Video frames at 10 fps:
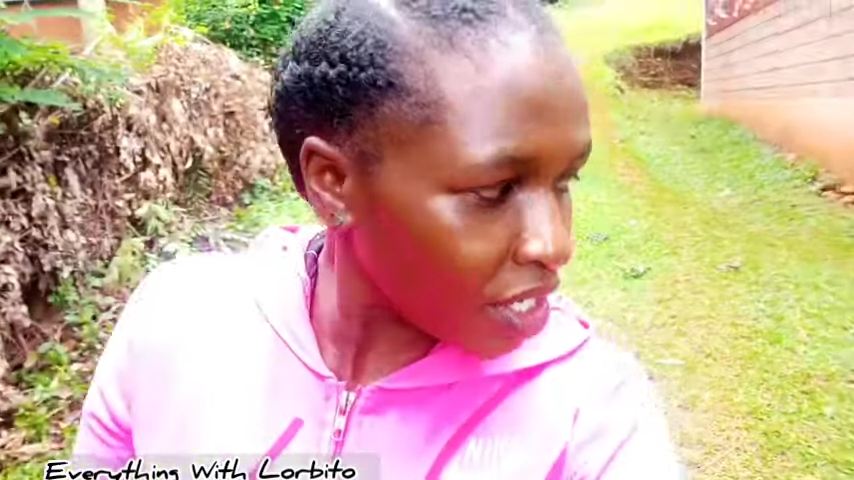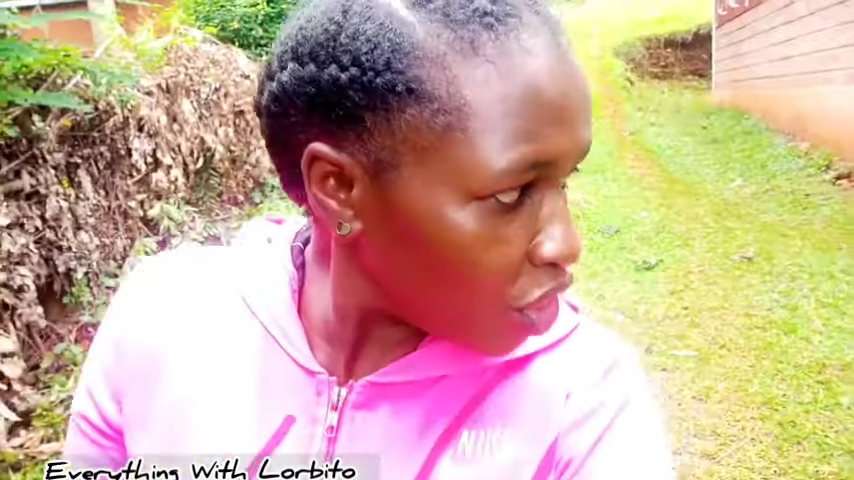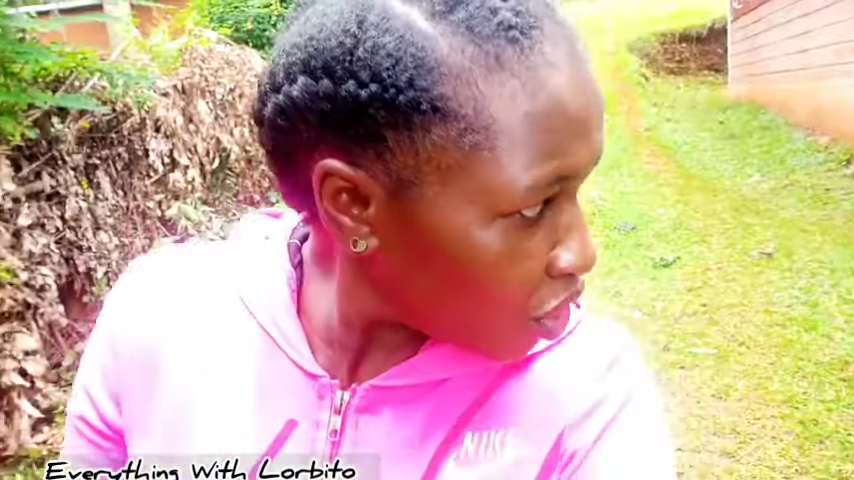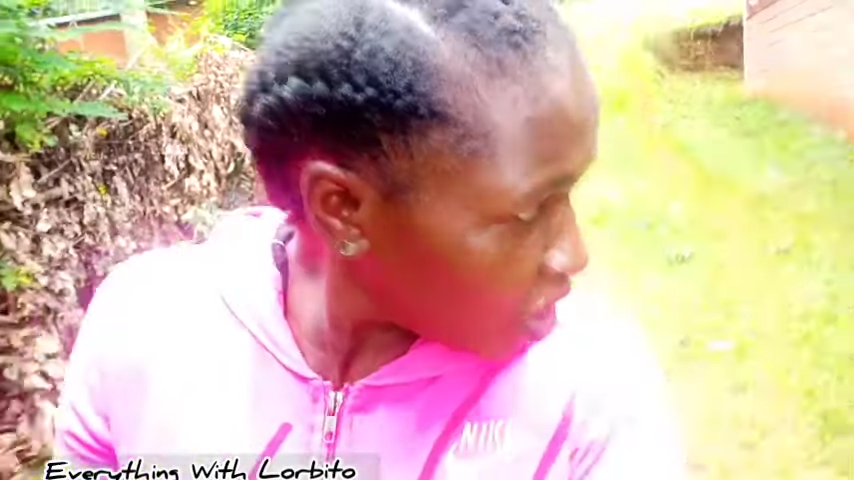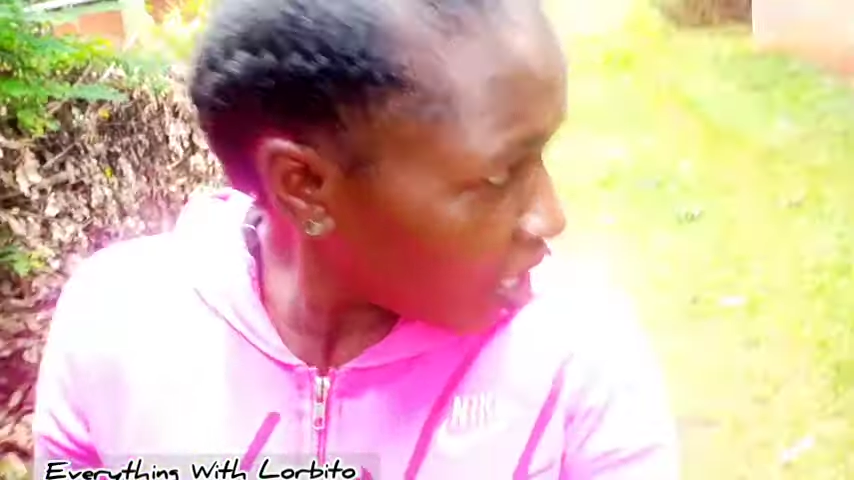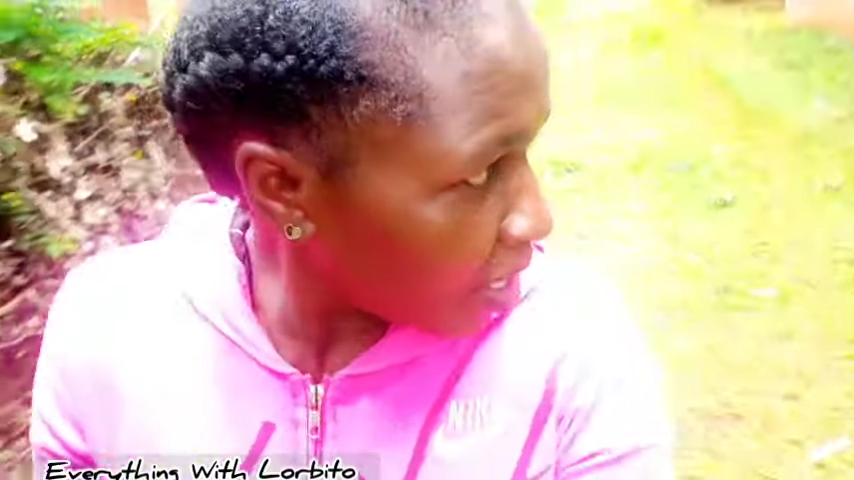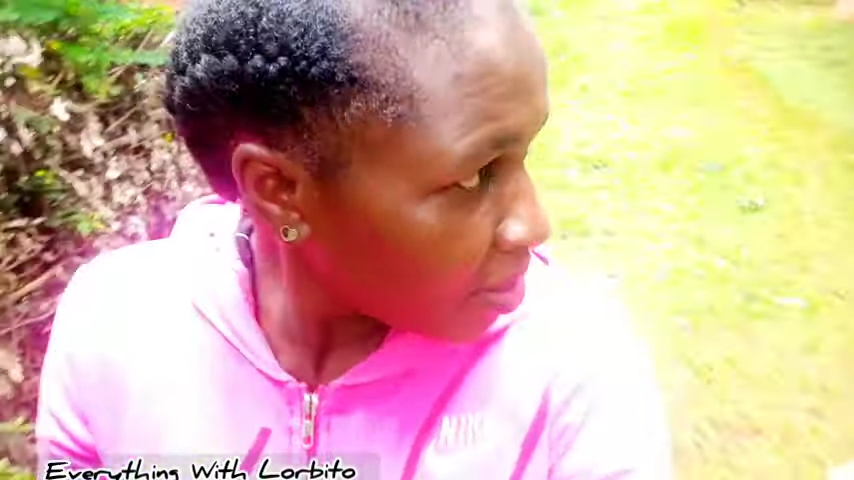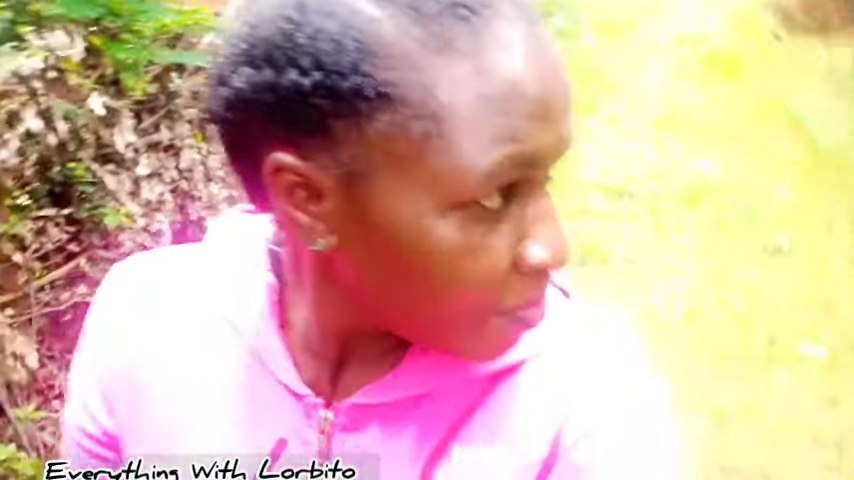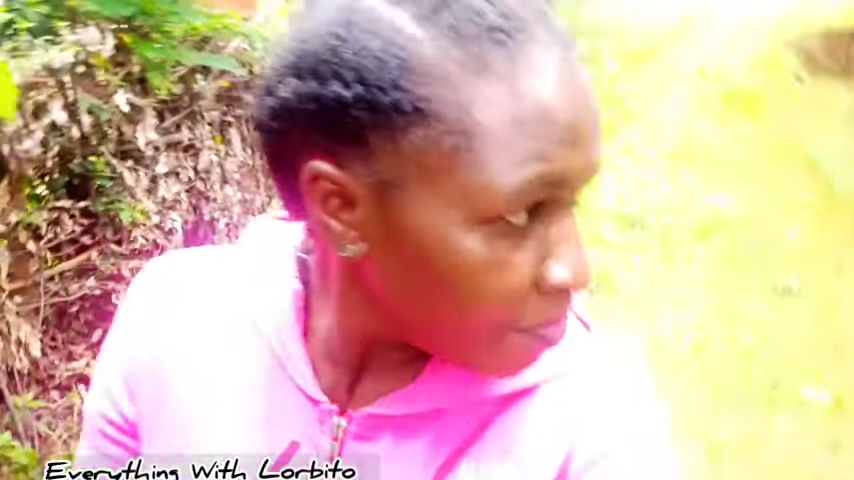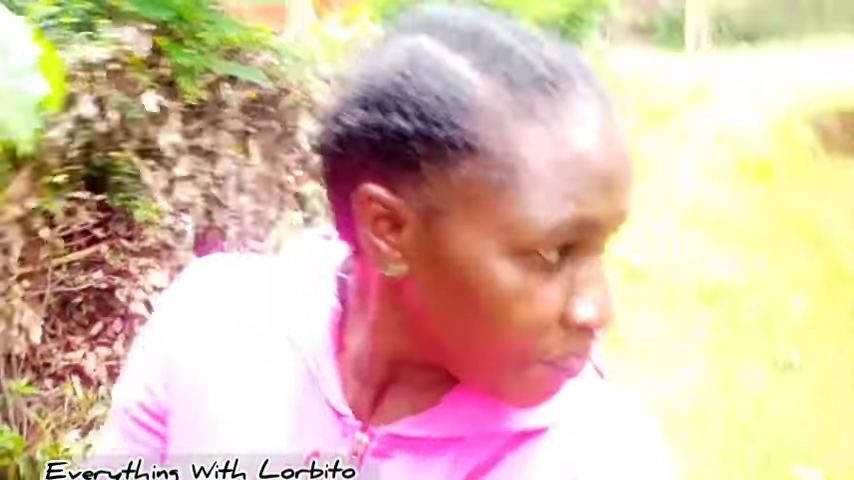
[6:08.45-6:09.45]
kitchen,
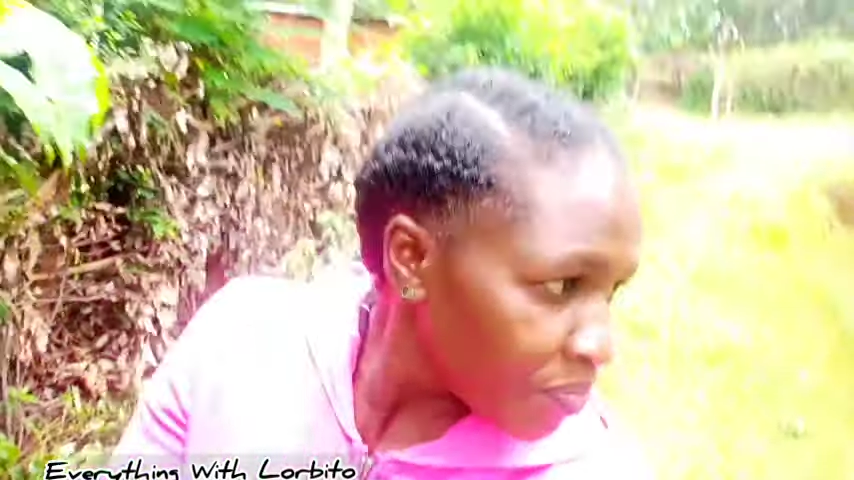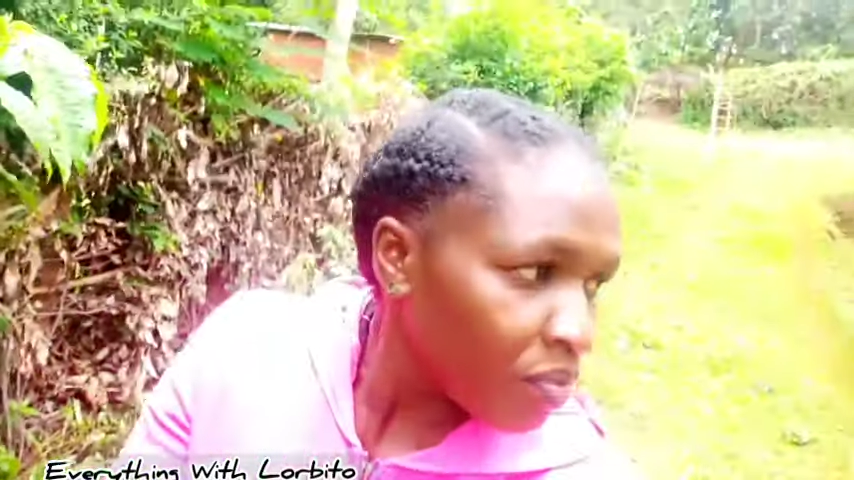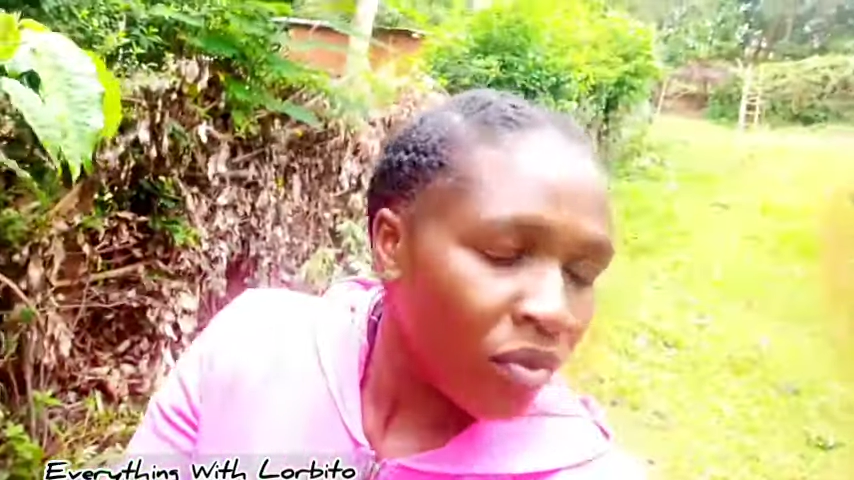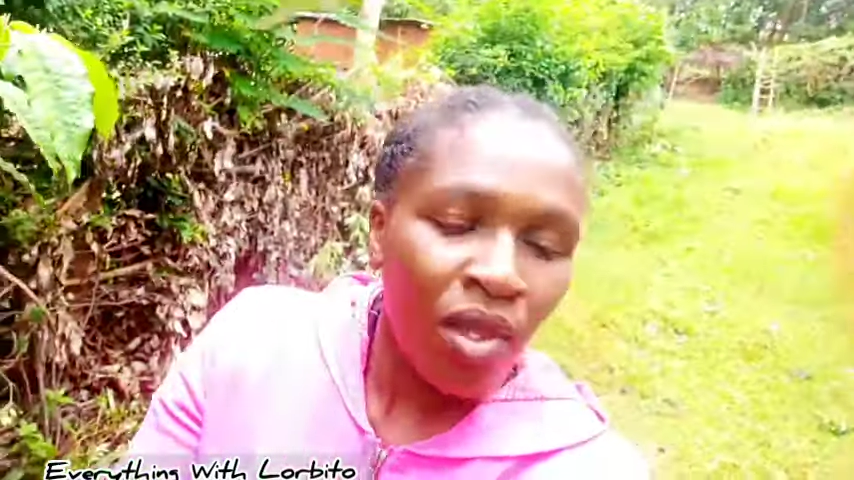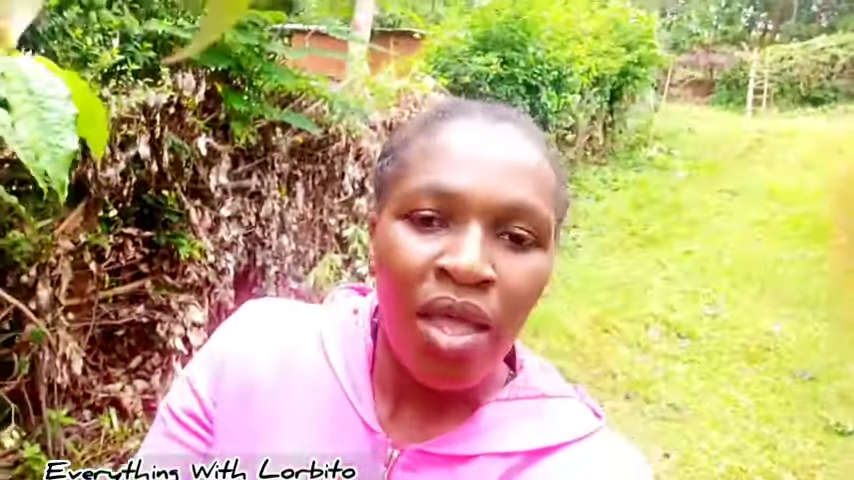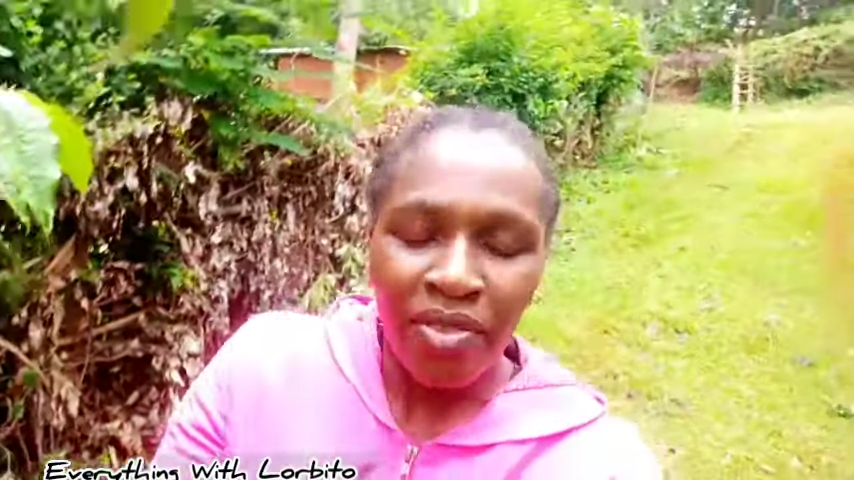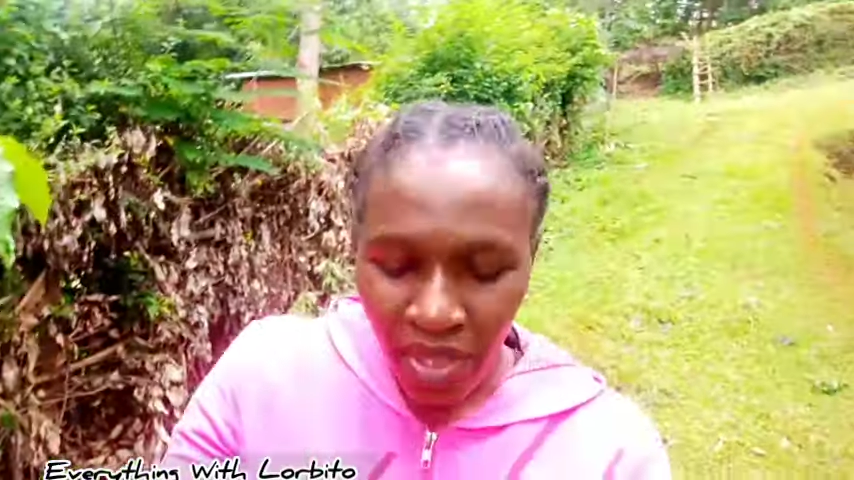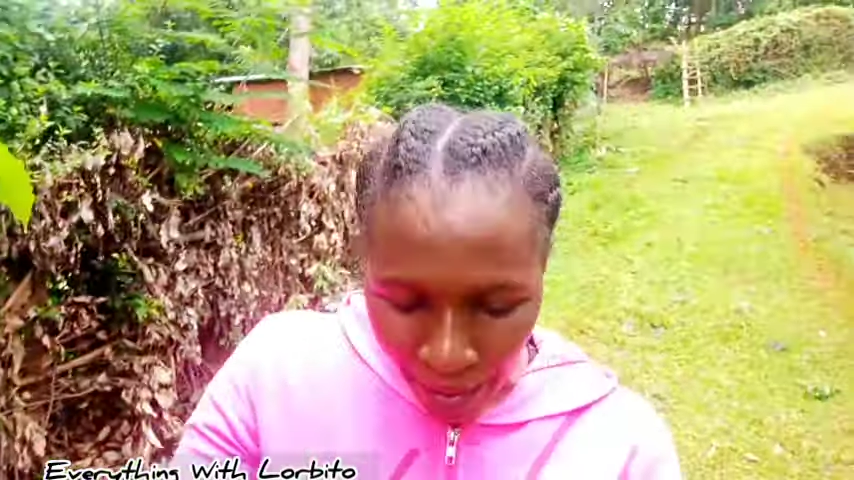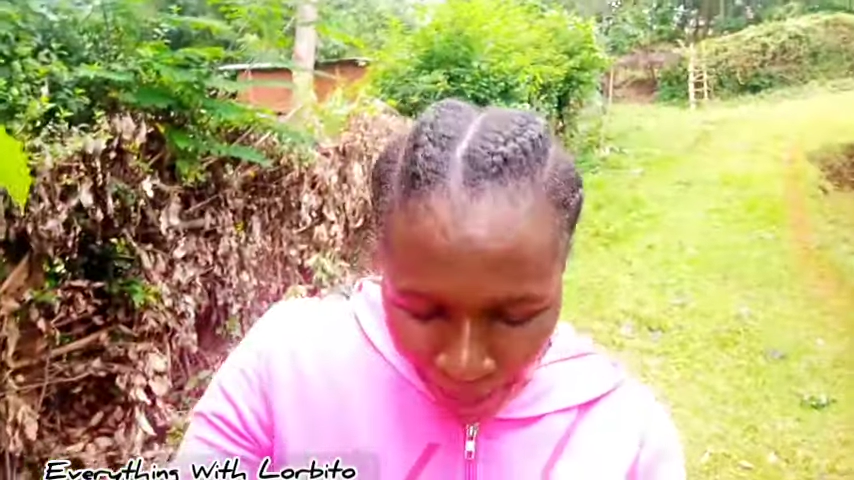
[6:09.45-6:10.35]
the